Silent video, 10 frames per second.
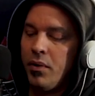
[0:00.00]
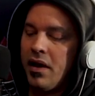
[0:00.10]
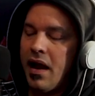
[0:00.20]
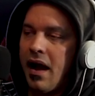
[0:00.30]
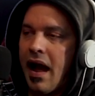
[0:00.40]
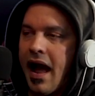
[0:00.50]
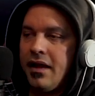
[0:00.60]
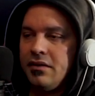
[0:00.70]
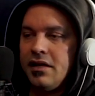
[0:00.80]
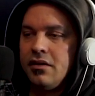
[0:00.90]
but I
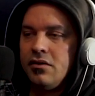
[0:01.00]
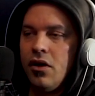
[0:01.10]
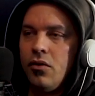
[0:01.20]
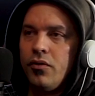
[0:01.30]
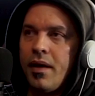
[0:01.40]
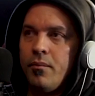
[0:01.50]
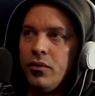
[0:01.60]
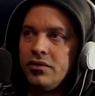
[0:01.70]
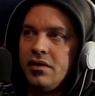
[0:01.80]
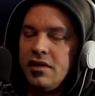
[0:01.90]
did know that
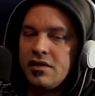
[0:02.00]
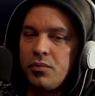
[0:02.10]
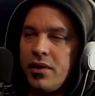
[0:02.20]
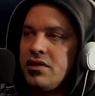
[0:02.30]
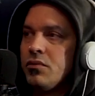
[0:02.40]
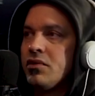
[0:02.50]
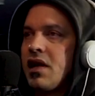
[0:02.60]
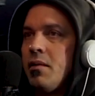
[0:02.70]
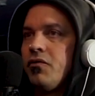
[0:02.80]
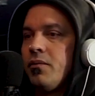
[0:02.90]
most of the inspiration was
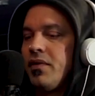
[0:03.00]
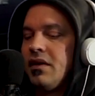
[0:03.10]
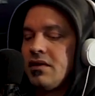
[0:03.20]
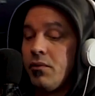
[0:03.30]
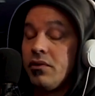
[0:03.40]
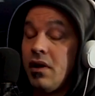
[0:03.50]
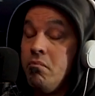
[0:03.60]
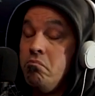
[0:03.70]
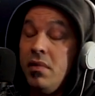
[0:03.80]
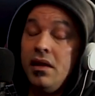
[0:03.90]
coming from things that were
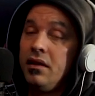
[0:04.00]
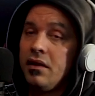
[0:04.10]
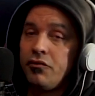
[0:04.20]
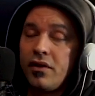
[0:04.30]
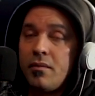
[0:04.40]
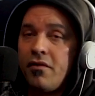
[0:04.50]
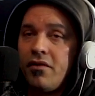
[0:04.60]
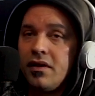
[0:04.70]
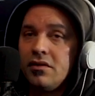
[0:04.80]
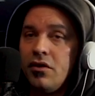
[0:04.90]
immediately in front of my
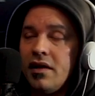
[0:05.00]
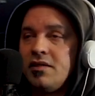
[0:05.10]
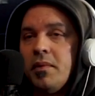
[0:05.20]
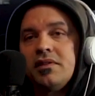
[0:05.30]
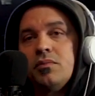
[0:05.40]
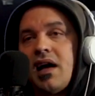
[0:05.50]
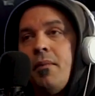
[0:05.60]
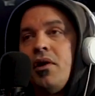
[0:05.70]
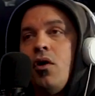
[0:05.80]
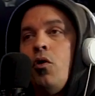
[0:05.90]
face. You know, I'd spent some
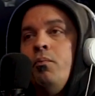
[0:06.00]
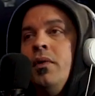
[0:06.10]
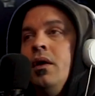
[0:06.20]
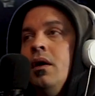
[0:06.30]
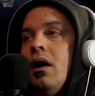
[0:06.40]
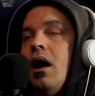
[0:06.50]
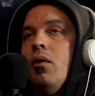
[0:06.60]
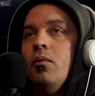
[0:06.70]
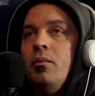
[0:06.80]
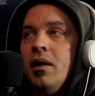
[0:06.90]
time at home.
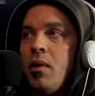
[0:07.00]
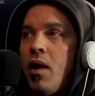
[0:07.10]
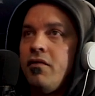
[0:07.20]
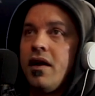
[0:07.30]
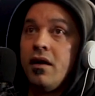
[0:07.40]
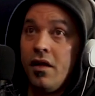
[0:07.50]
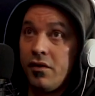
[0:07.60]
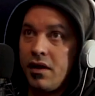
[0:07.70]
Uh, me and my wife had another